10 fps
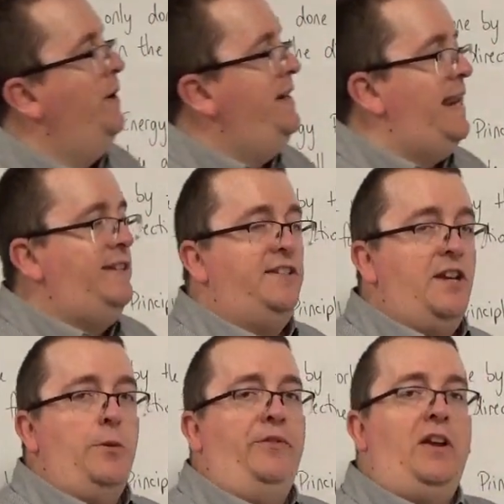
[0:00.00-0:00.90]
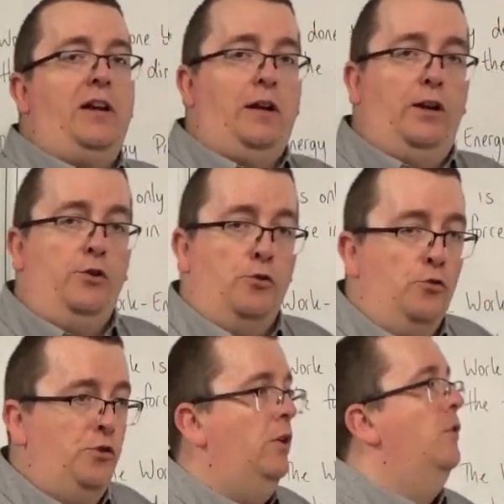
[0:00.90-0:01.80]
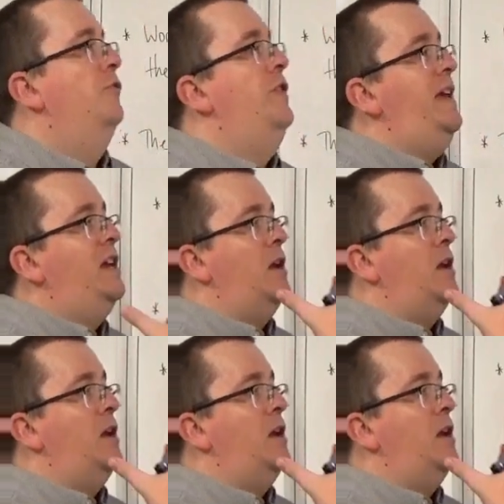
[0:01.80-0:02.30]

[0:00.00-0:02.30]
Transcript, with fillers: we need to do is include the